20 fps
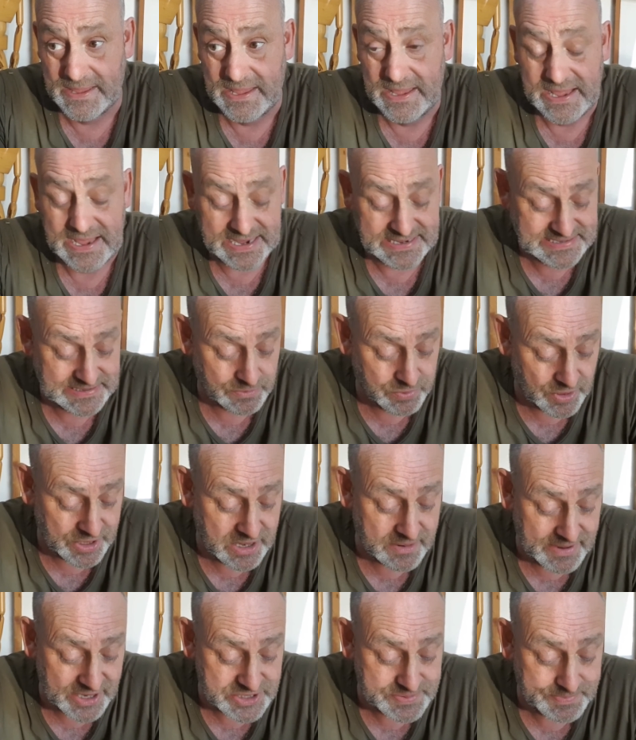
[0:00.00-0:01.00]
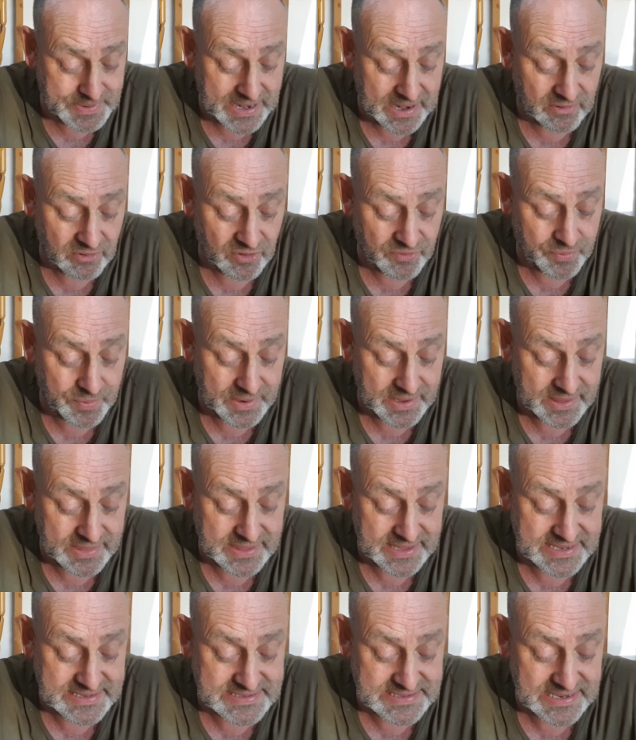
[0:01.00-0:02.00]
He said, what you're much better off with
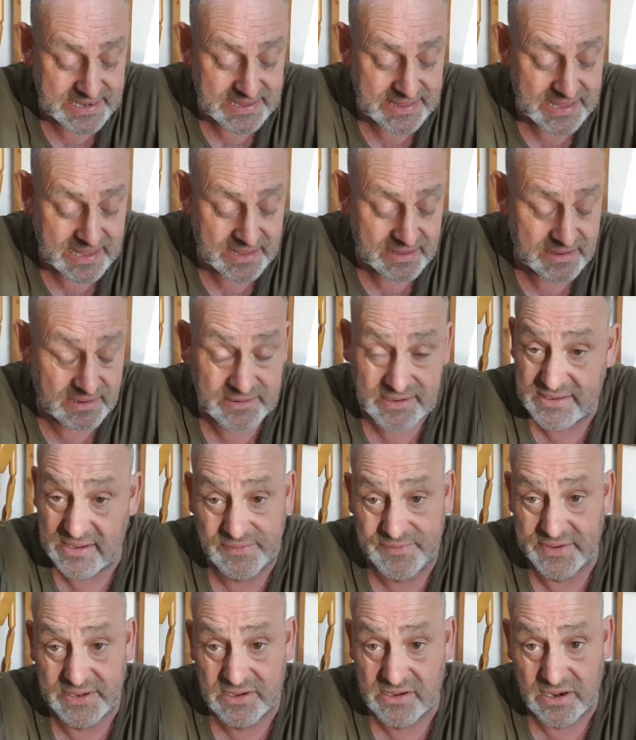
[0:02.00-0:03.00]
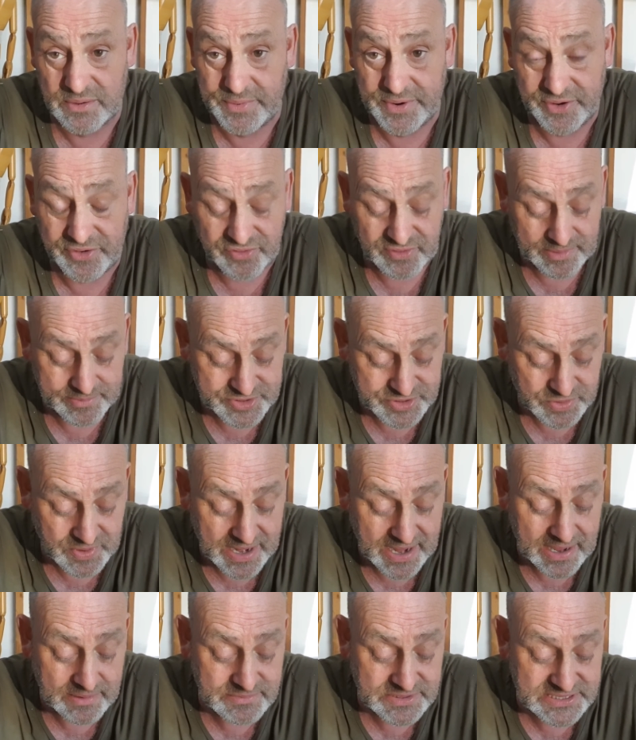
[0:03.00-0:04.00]
is either, and I don't think the guy works for
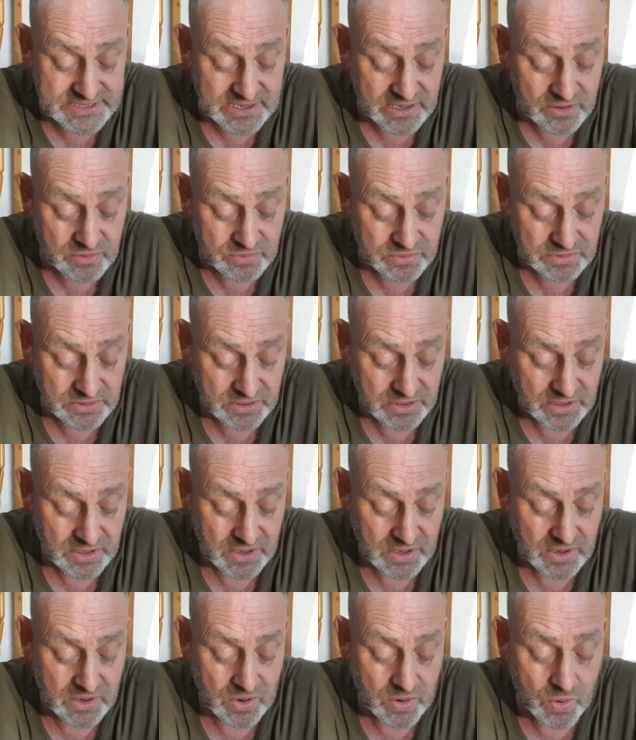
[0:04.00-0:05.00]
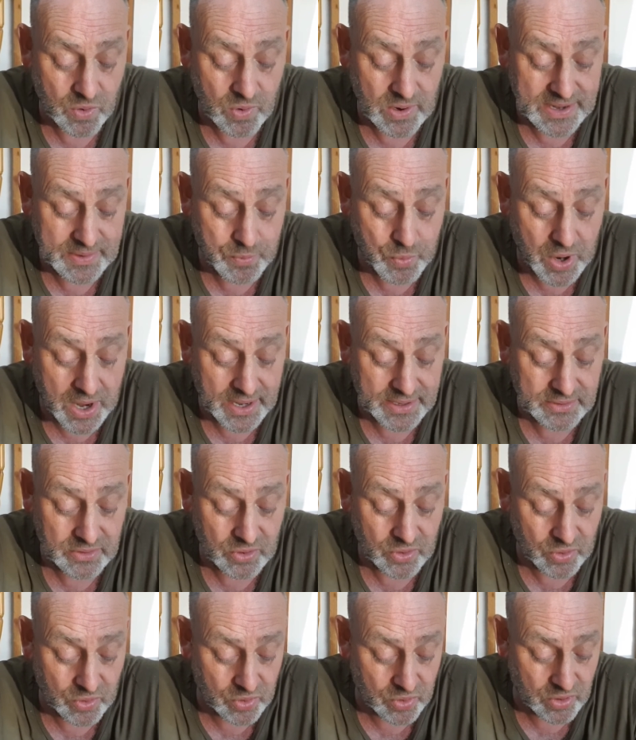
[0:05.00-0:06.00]
Amsol, Amsol all-in-one,
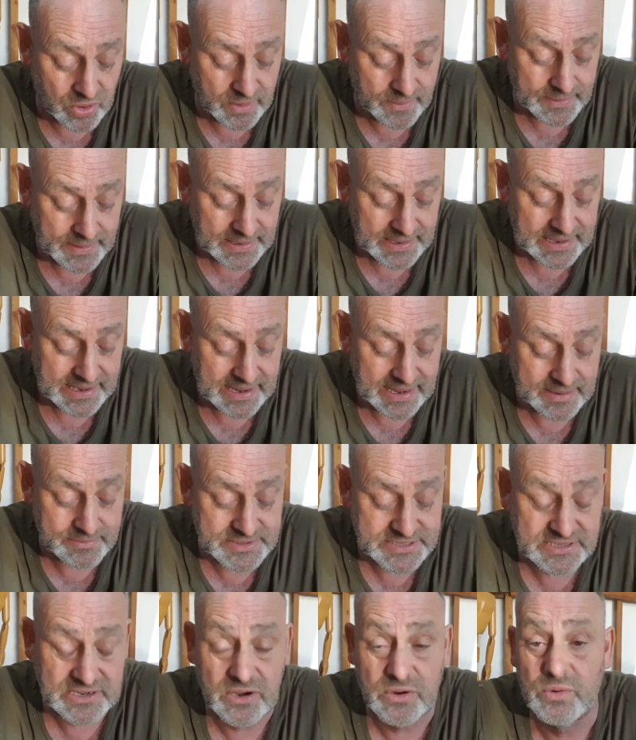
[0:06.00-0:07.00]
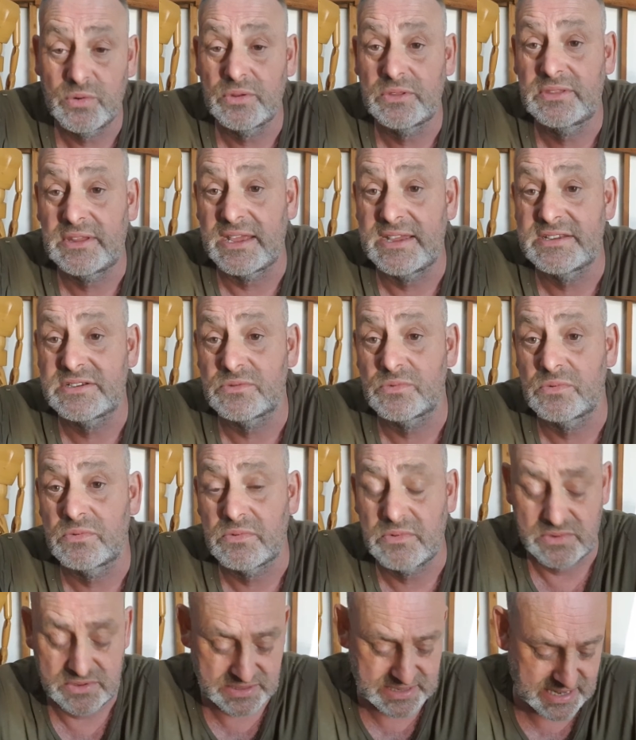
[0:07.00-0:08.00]
or Amsol
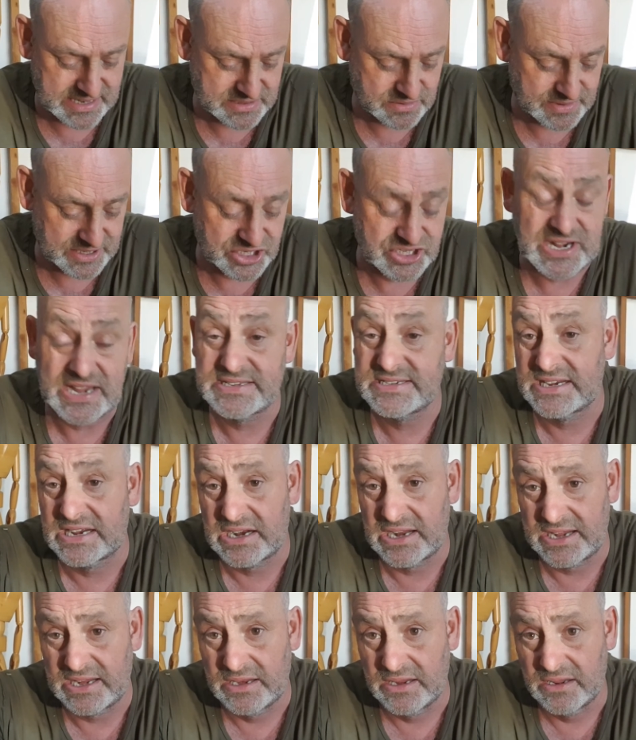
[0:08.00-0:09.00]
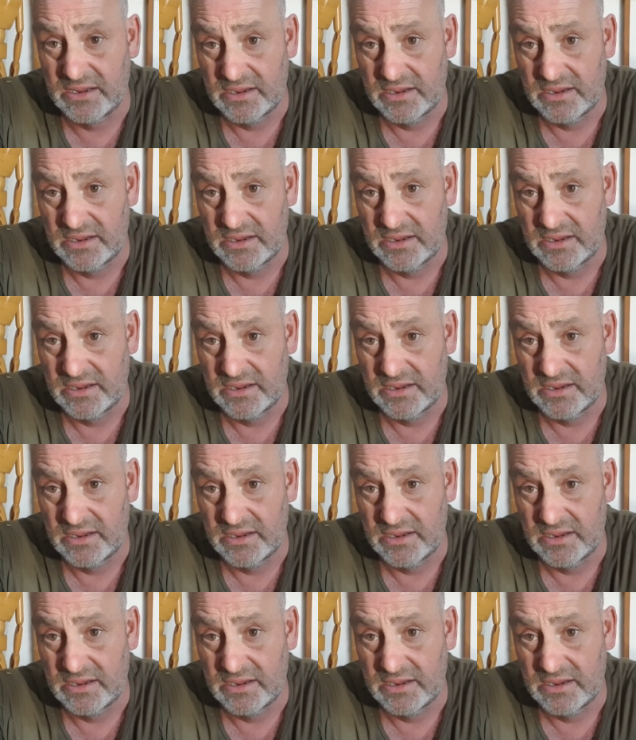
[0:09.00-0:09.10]
diesel injector clean.